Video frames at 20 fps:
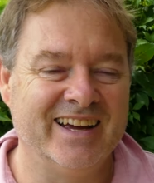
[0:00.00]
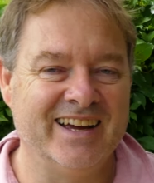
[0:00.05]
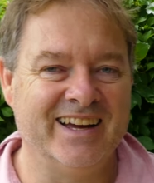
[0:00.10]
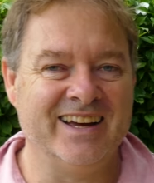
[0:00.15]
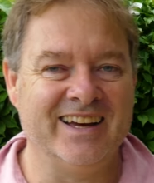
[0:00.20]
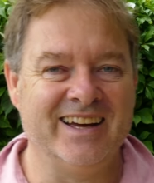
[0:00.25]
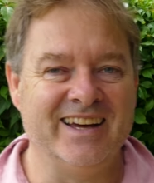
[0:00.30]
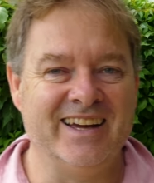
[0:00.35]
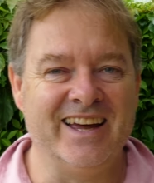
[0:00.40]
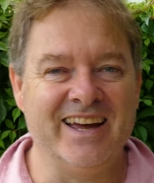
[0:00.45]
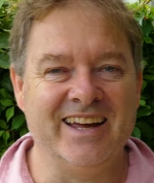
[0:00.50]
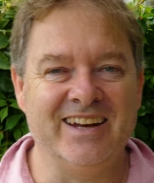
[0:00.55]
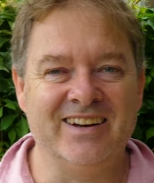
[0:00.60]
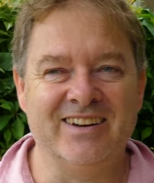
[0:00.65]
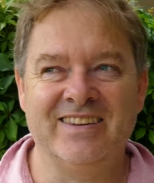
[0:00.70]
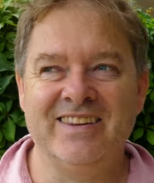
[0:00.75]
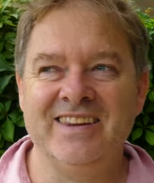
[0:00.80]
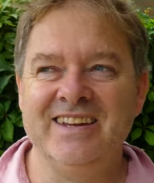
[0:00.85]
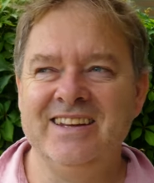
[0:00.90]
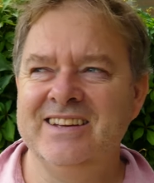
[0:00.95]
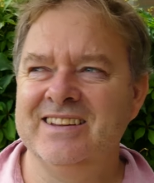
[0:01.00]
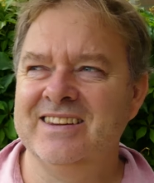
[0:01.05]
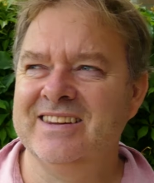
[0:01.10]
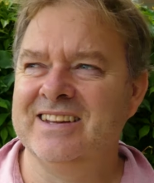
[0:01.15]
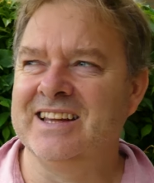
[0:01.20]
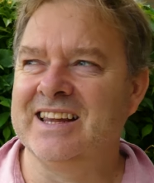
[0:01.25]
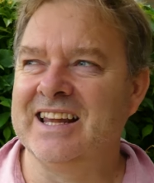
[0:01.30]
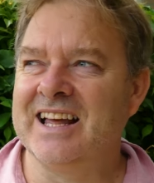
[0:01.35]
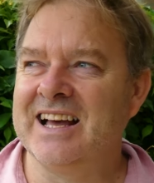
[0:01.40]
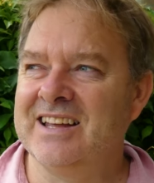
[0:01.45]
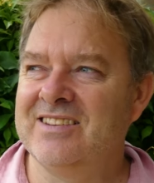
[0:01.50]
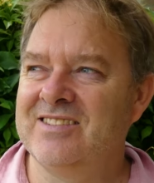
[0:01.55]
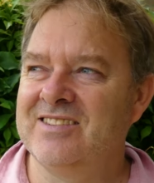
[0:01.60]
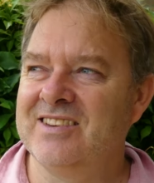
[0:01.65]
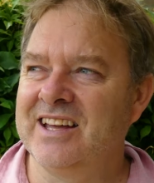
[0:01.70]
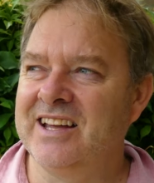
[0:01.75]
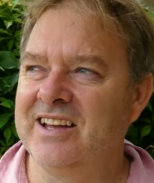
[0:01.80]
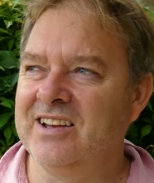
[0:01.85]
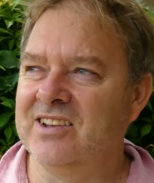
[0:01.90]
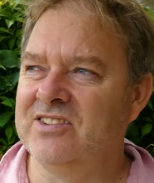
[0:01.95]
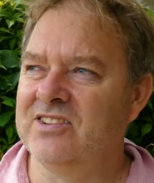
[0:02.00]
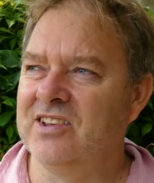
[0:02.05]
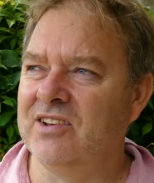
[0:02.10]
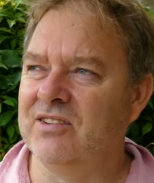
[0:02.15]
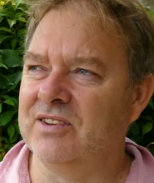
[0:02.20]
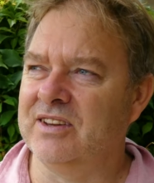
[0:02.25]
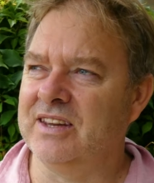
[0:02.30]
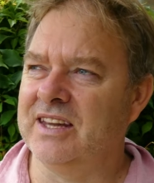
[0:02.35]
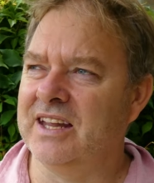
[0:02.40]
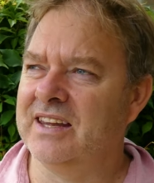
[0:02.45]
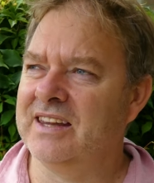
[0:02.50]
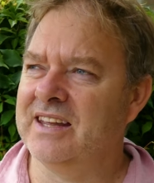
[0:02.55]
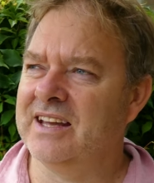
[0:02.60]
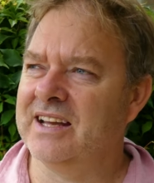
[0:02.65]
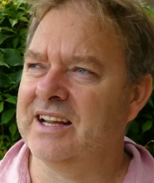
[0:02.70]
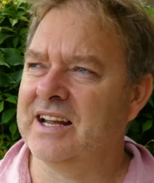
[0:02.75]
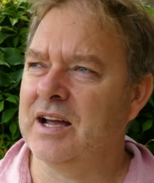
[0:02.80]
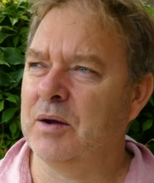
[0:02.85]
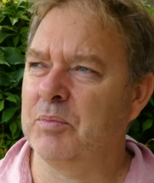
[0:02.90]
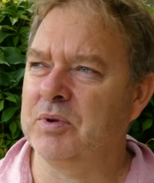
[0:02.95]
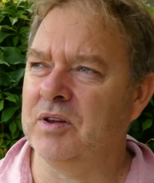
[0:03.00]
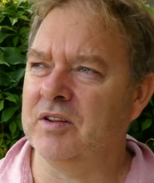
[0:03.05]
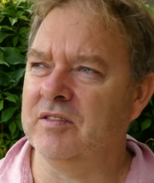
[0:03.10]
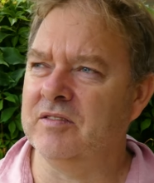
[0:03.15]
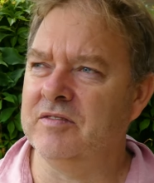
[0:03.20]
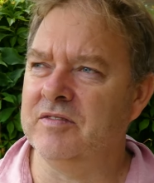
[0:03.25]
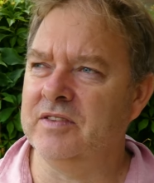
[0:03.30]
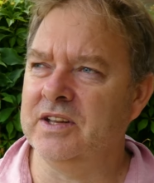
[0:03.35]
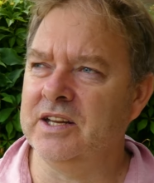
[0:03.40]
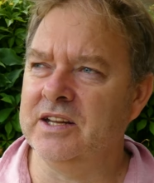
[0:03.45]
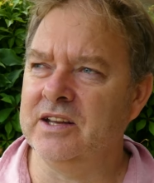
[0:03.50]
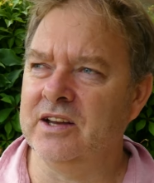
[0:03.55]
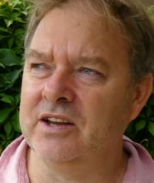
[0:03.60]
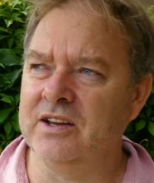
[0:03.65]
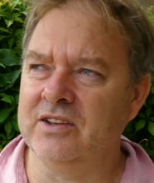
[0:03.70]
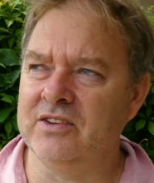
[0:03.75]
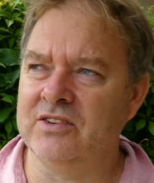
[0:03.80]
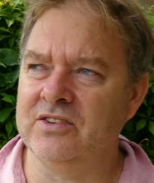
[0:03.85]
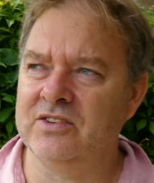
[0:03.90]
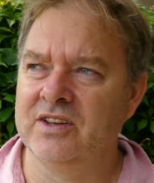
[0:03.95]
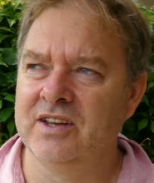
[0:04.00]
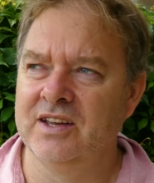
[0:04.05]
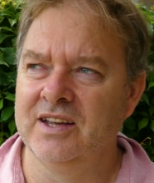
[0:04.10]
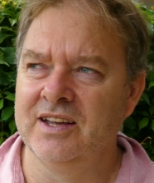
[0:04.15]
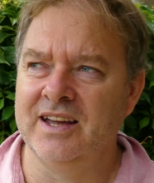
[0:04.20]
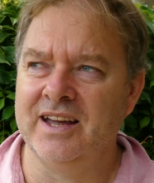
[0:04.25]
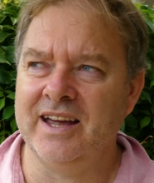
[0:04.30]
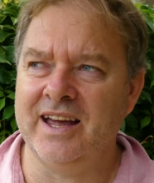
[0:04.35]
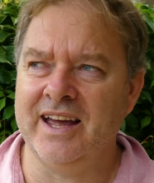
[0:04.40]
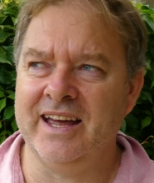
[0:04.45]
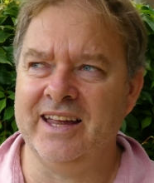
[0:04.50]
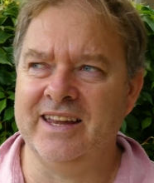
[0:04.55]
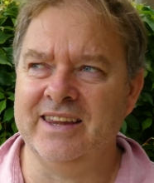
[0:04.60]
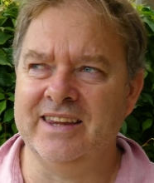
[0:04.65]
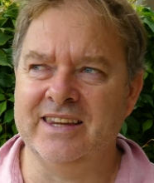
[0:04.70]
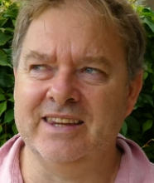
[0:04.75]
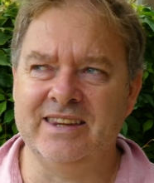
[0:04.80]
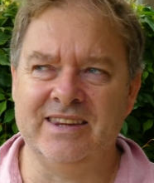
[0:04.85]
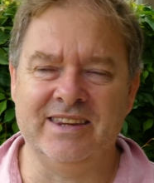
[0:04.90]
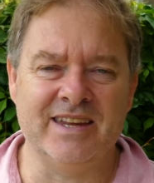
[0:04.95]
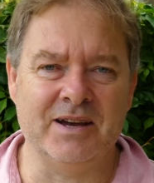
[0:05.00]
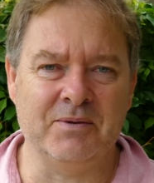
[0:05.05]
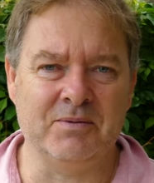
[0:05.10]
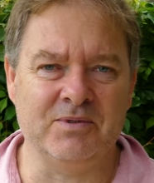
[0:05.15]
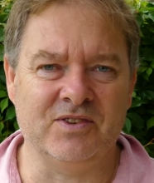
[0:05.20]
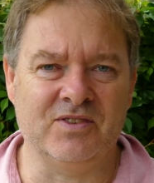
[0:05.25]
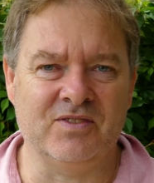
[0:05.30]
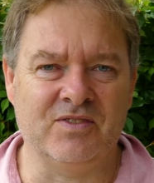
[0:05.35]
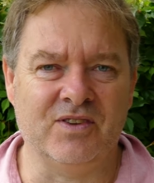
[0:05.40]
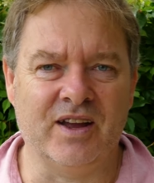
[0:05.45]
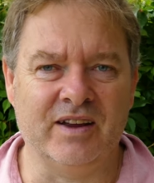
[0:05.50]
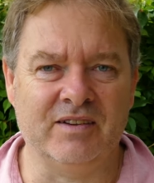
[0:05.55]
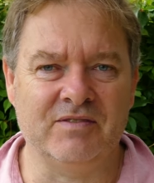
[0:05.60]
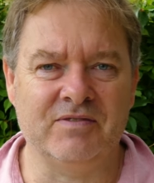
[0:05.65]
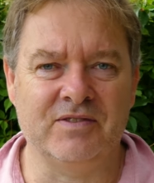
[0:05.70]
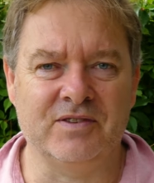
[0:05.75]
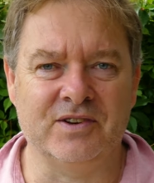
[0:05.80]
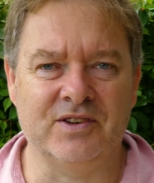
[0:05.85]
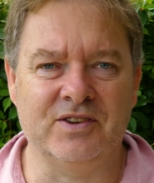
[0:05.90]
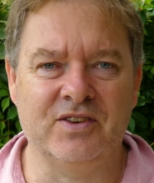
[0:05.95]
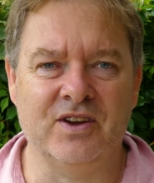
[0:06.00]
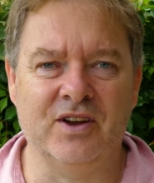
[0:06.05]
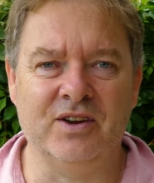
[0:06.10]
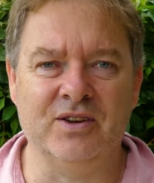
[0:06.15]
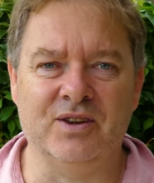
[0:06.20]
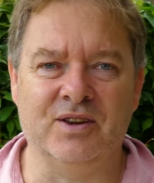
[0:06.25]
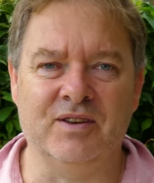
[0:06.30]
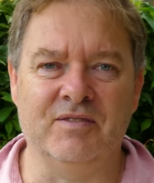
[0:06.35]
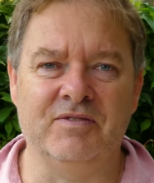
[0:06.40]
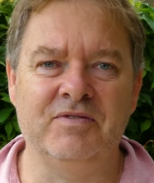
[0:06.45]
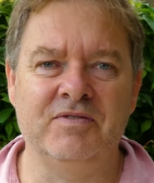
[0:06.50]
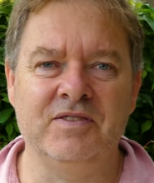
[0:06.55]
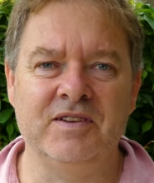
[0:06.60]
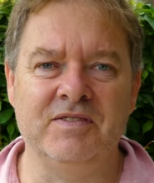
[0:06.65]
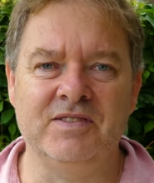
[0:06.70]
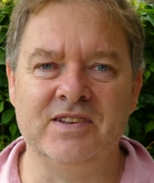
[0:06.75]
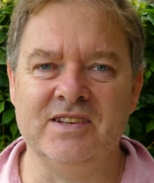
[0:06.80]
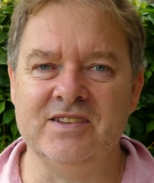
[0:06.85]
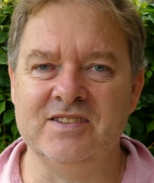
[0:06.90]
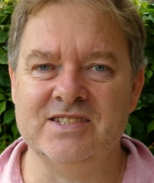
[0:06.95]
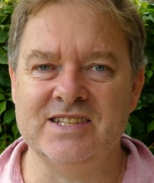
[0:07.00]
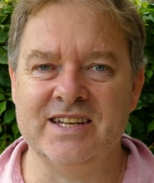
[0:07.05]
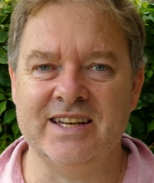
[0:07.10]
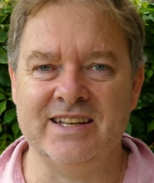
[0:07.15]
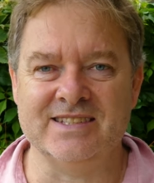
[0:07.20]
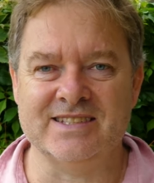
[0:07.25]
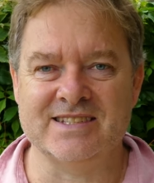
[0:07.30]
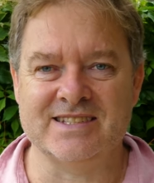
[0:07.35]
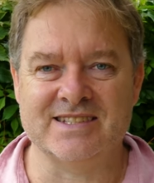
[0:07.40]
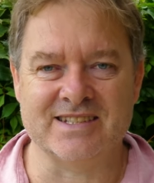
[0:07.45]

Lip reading: And I think on the last day I sold another couple of videos, and that was like for a total of 50 cents.